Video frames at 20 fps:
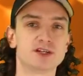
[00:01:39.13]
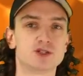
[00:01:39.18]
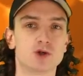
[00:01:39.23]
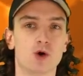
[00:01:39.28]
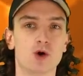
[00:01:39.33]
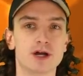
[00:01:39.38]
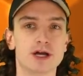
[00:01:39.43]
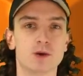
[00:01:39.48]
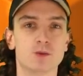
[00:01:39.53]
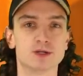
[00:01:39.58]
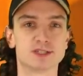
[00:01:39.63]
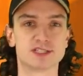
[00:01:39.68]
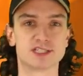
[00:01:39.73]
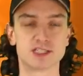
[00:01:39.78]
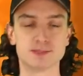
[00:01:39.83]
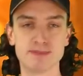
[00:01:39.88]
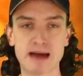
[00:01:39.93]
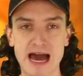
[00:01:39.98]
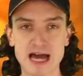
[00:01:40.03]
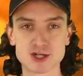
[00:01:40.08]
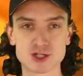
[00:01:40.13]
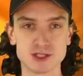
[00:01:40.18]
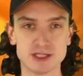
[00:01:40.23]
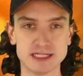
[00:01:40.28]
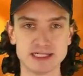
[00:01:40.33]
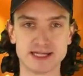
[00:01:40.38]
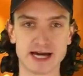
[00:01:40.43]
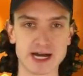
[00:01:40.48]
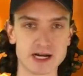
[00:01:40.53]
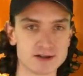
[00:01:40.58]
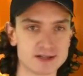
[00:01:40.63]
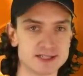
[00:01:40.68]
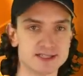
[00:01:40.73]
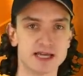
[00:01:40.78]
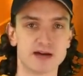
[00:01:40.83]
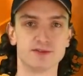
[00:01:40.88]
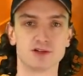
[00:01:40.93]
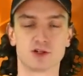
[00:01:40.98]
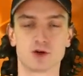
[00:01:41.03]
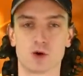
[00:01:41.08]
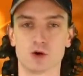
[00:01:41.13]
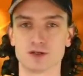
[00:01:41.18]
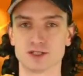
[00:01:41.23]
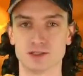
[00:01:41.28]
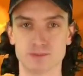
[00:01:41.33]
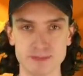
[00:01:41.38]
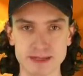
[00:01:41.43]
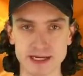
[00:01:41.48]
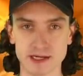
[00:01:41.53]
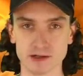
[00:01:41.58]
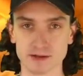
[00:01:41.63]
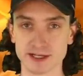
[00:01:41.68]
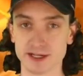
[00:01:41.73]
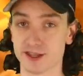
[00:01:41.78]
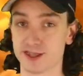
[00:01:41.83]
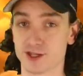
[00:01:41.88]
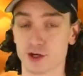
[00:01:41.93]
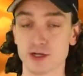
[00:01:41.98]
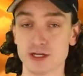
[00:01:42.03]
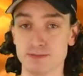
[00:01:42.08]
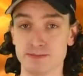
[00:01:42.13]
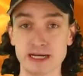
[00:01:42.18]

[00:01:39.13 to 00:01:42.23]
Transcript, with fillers: Victoria would smash an entire seven course meal in 30